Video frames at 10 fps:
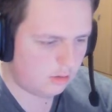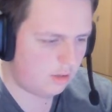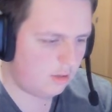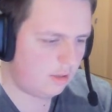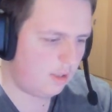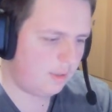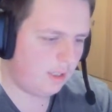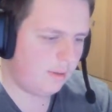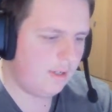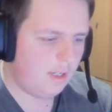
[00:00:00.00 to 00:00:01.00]
There we
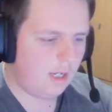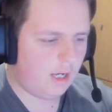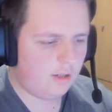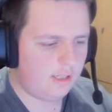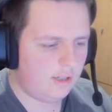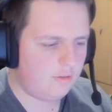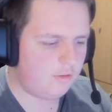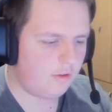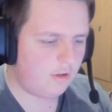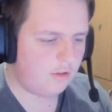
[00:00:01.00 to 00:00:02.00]
go. And I'll leave the
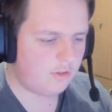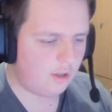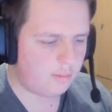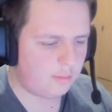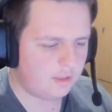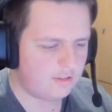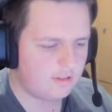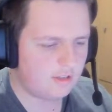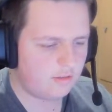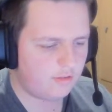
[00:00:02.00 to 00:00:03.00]
fur on top because I
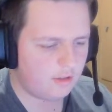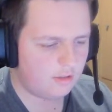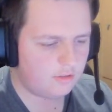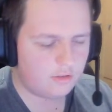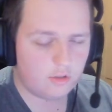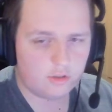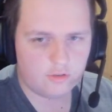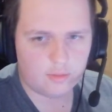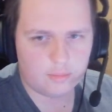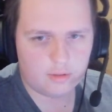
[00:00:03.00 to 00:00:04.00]
think the fur looks good on
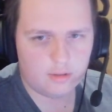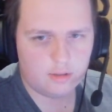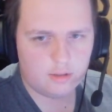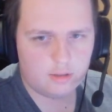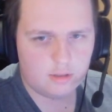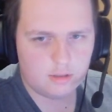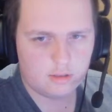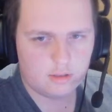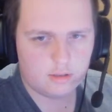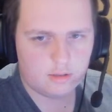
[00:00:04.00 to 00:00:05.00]
top,
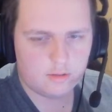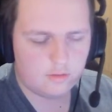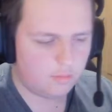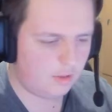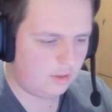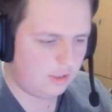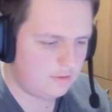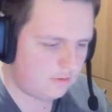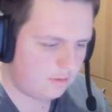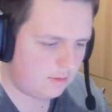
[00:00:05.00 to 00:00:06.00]
to be honest.